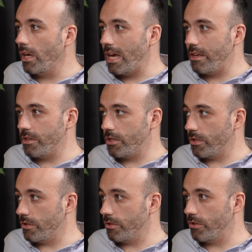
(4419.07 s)
is it
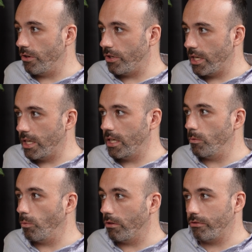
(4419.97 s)
just a study,
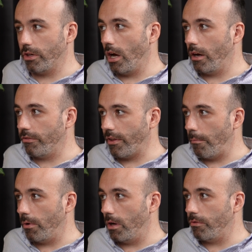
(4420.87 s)
what's the kind of
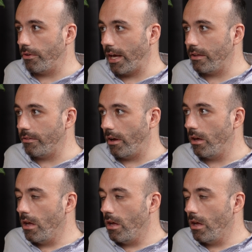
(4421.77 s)
sample of the data.